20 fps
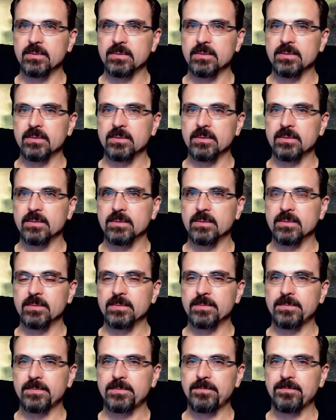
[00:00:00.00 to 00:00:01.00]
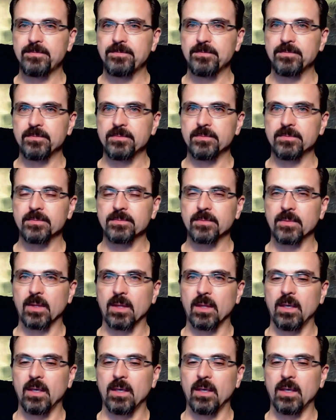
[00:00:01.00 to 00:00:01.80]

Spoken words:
(silence)